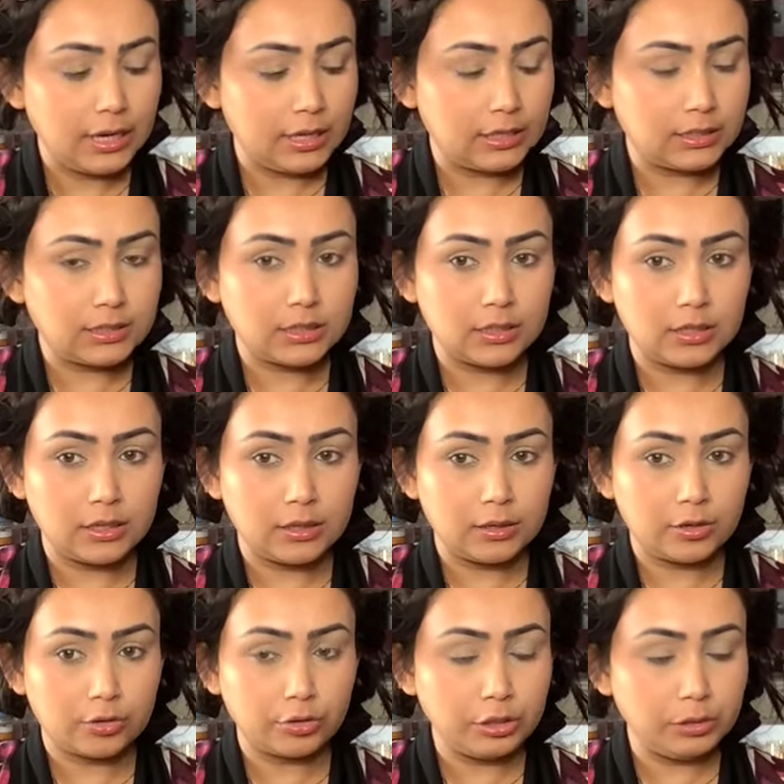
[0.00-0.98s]
It's
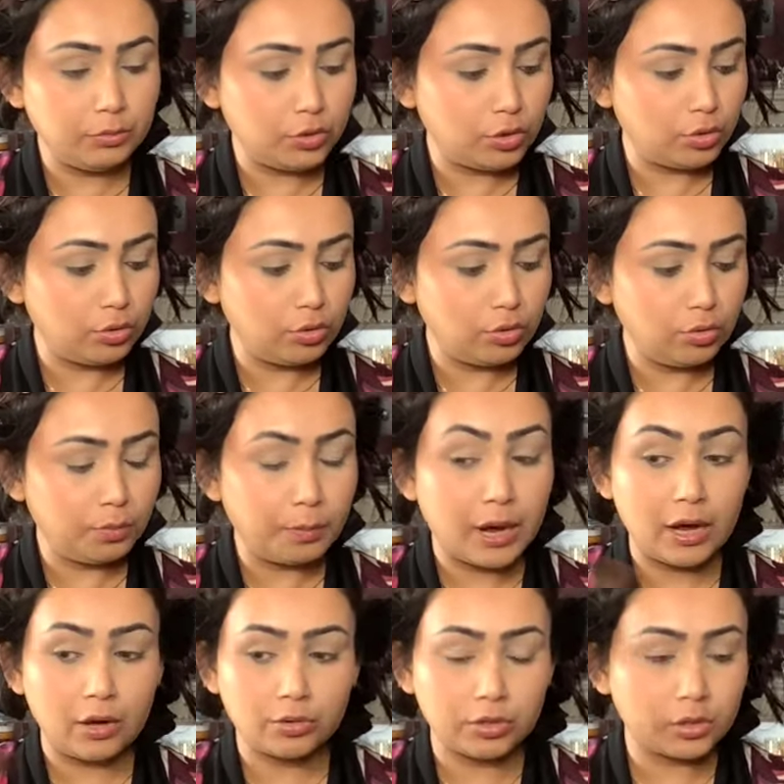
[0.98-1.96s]
a cream to
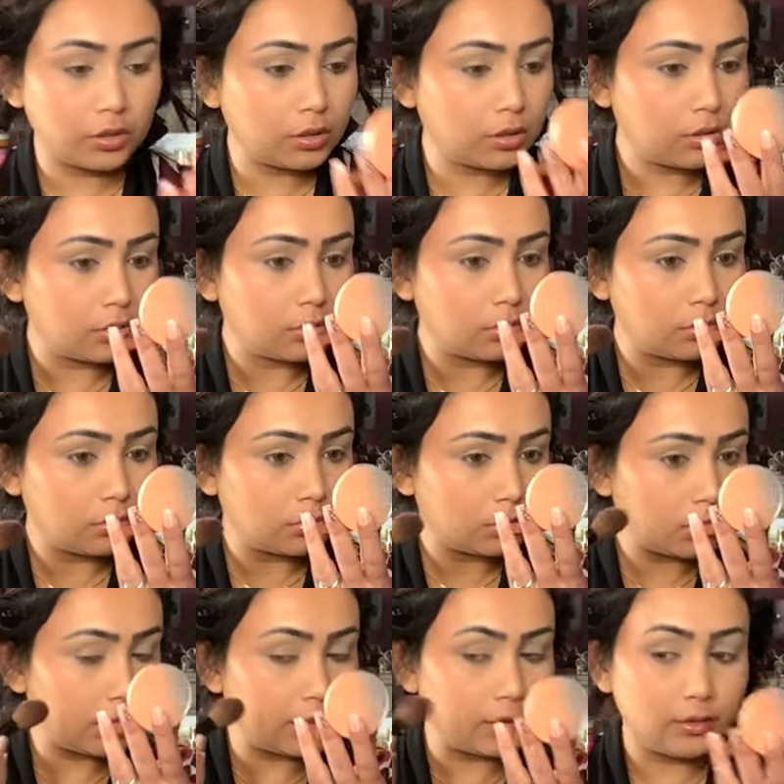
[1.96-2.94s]
powder
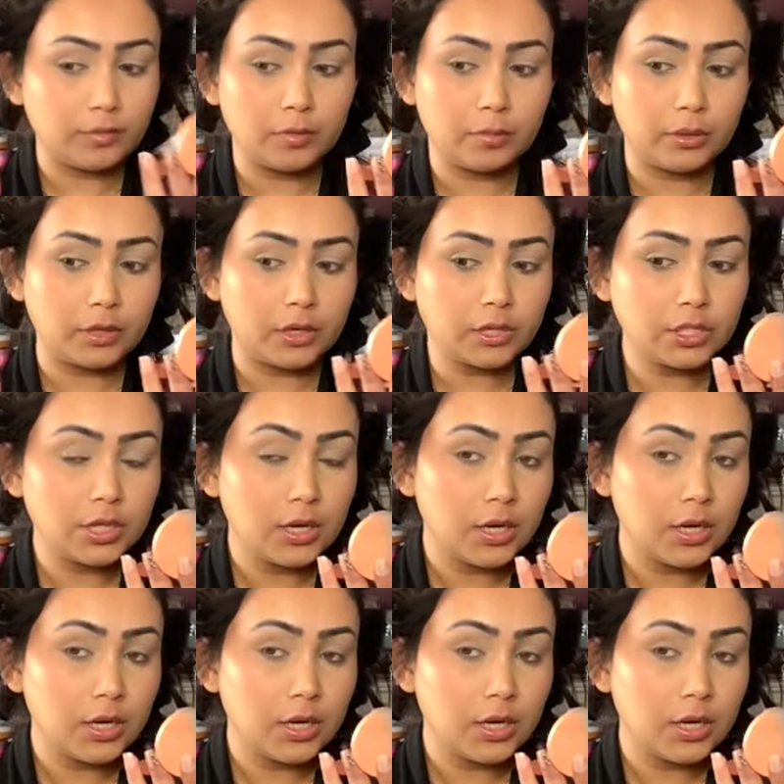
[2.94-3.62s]
kind of a blush.